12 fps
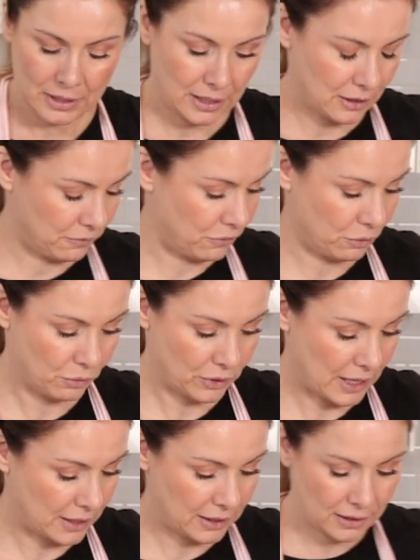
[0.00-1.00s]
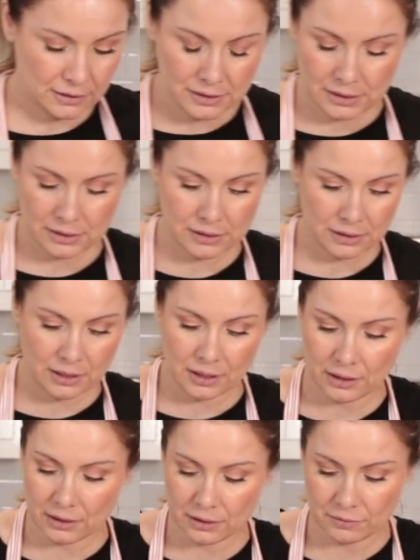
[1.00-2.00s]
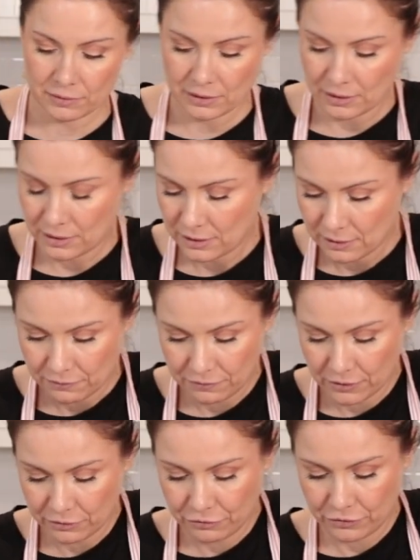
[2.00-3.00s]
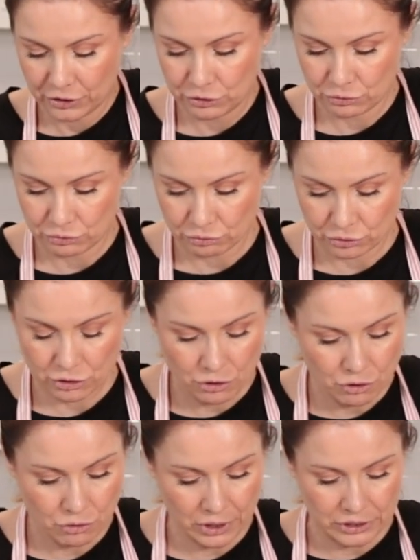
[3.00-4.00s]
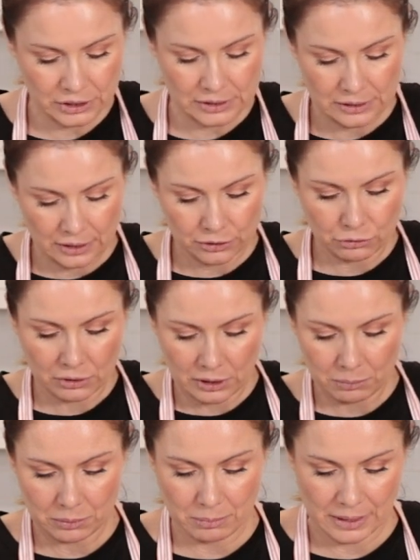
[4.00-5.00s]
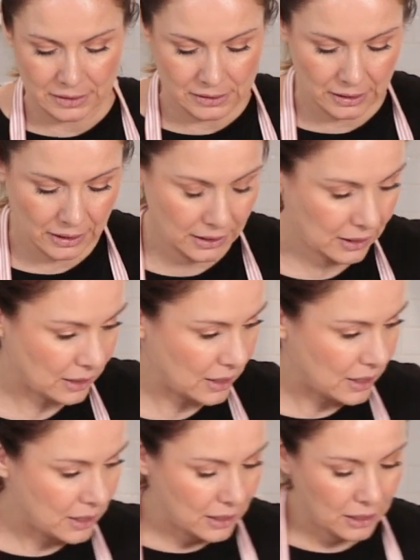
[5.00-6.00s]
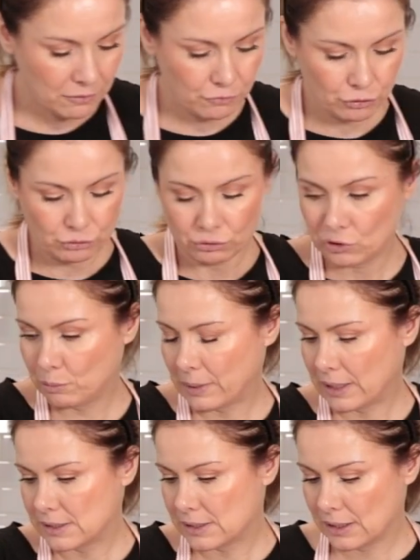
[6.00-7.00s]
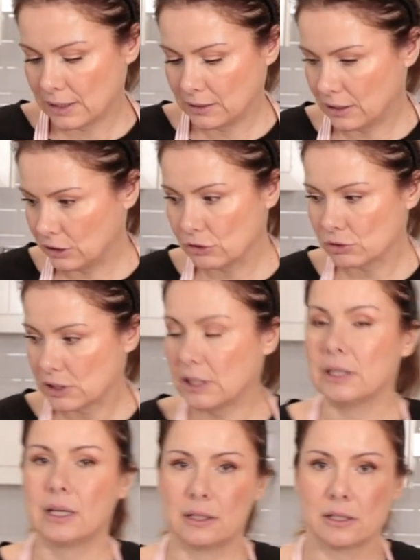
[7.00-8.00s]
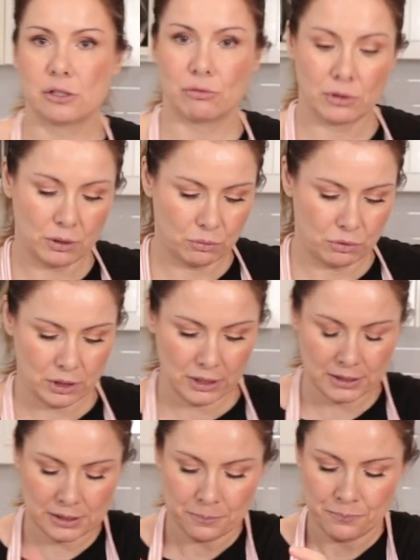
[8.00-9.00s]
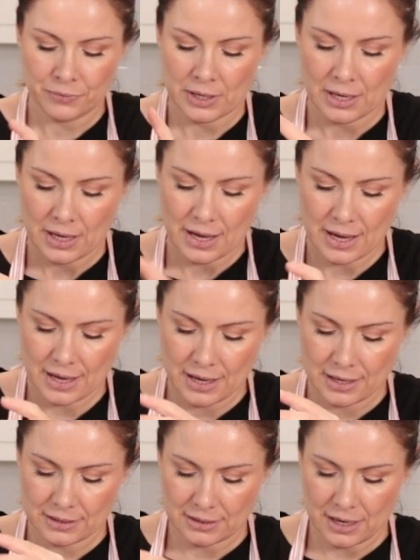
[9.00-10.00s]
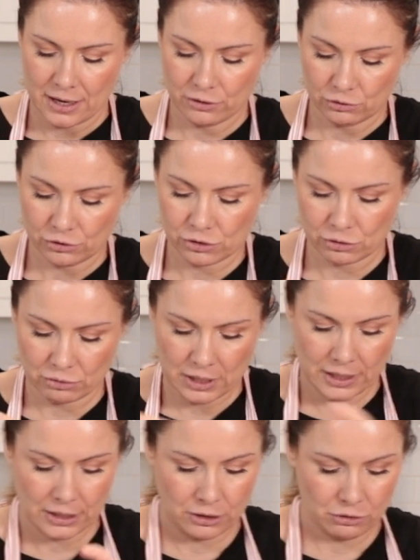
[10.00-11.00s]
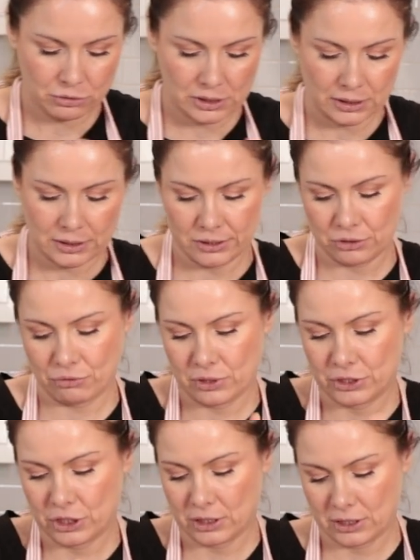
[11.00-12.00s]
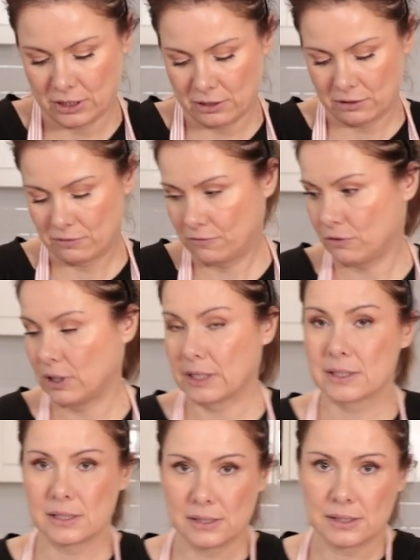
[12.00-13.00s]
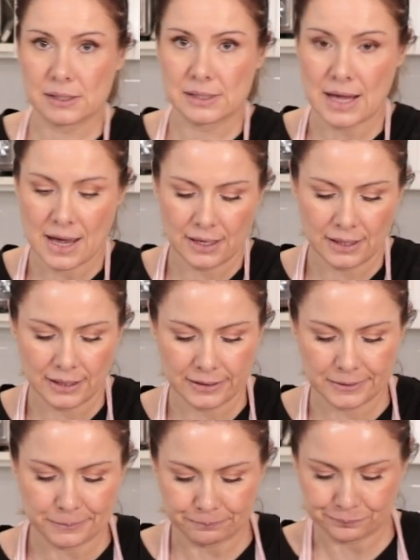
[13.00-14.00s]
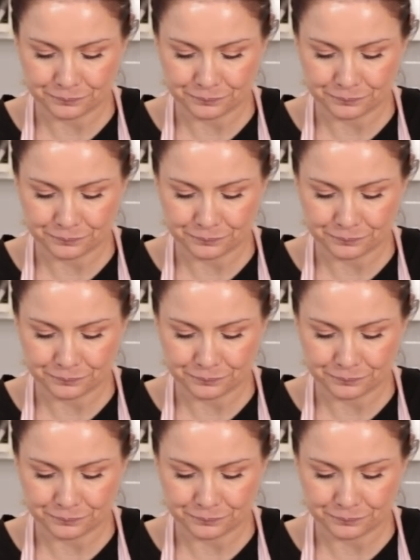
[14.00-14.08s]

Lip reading: And if you want any other seasoning, feel free to do so. I just like to keep it basic. If you do the basic, then you'll see that this really works. And I also like using this grilled chicken for like Caesar salad.